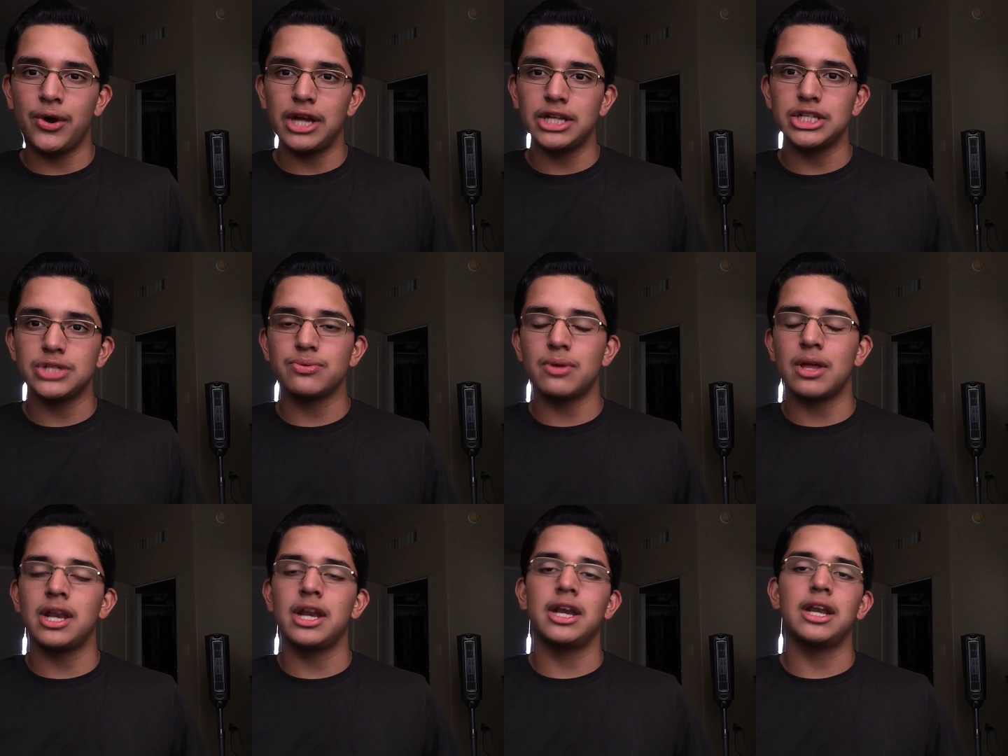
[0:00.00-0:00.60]
I
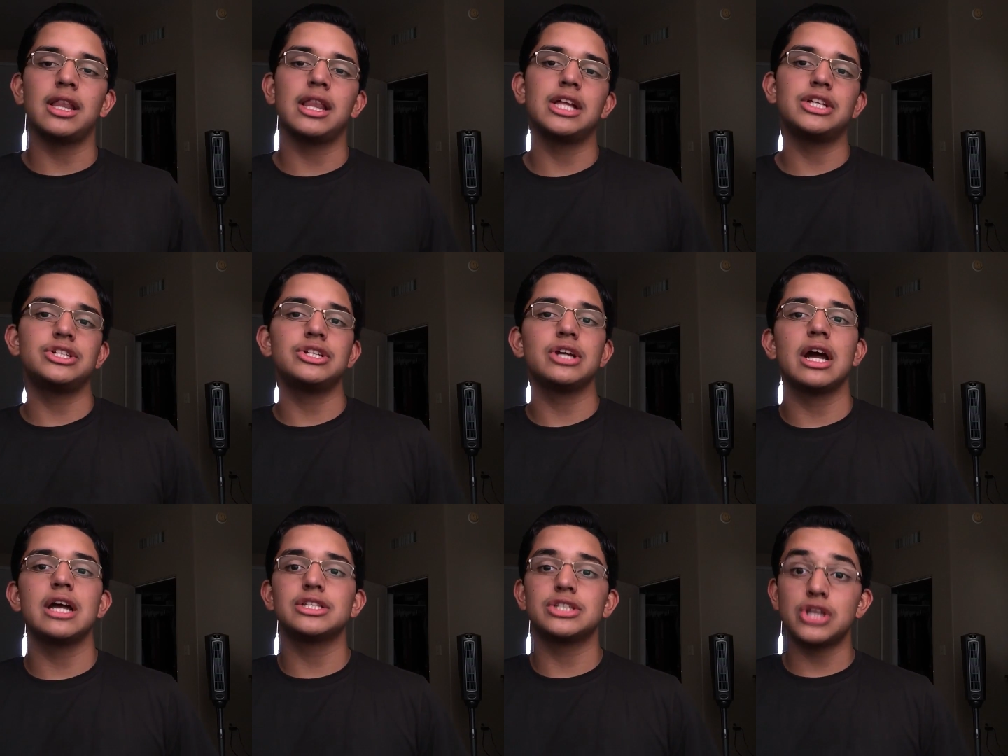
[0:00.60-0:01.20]
just wanted to
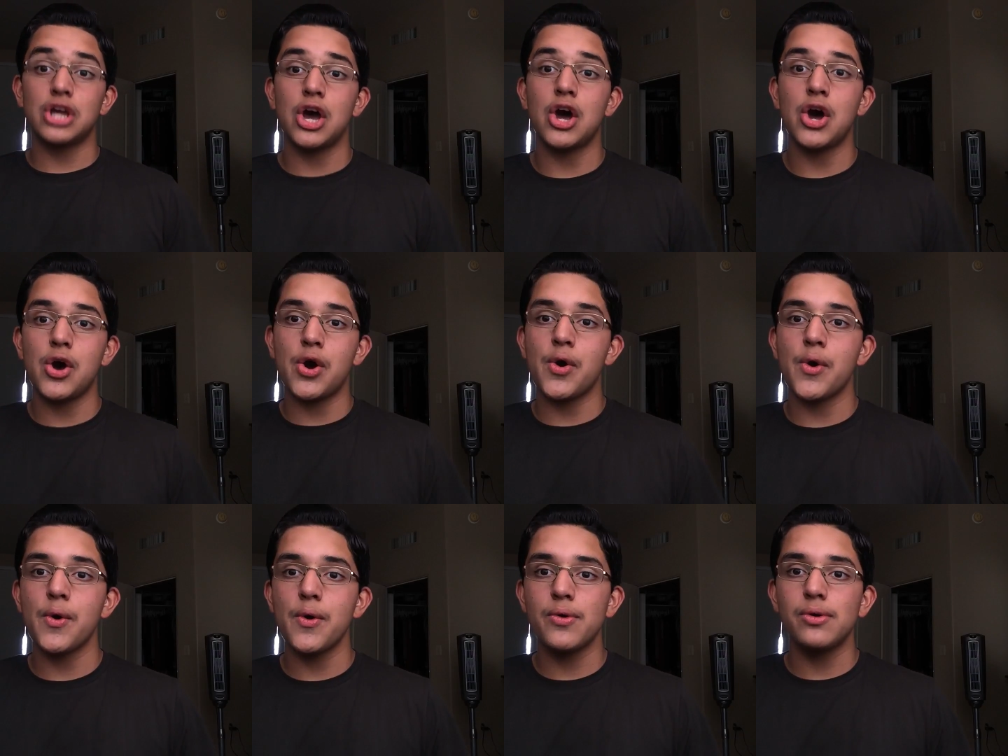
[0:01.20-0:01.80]
let you guys
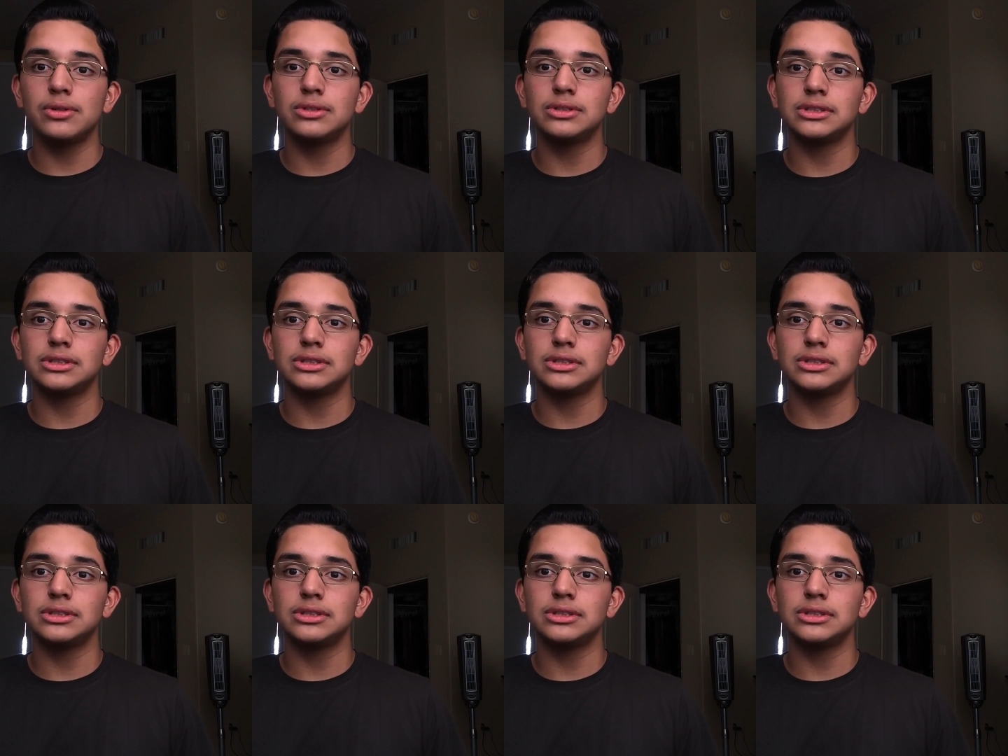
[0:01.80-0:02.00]
know.